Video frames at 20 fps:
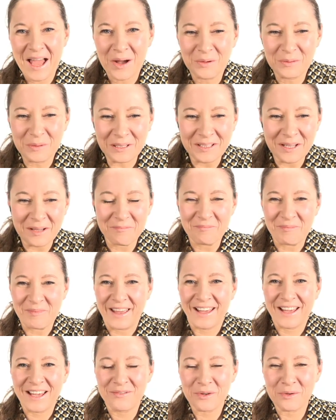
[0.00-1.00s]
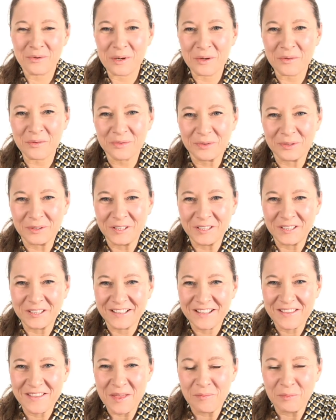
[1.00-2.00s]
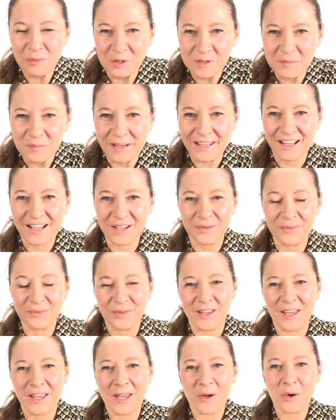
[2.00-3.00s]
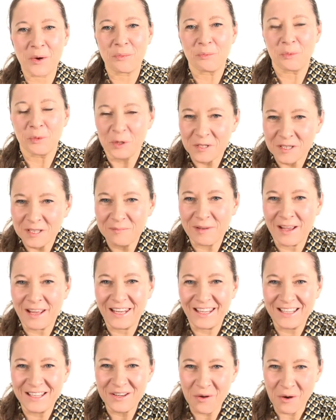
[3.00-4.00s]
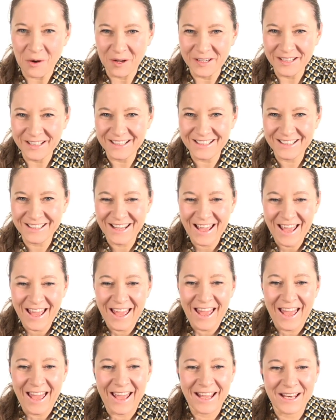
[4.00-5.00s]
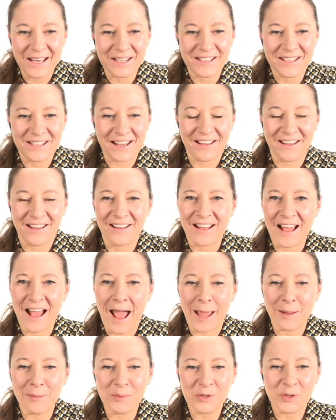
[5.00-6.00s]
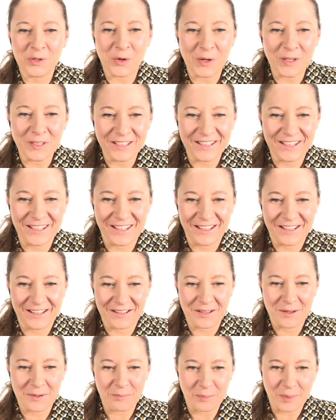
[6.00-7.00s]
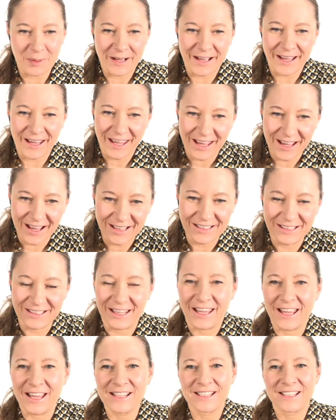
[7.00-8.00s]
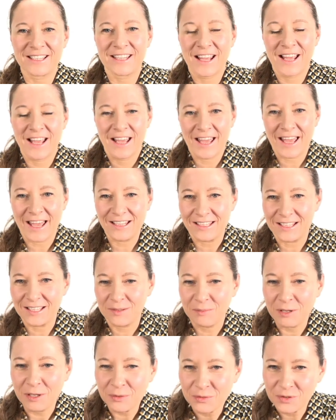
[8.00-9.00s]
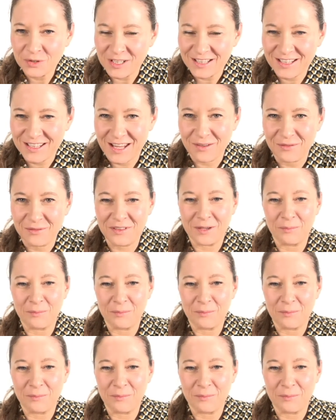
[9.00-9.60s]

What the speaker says: welcome back everyone for the Process Mining Café on Process Mining in Audit. And I'm joined here by Andreas and Jasmine, who just gave the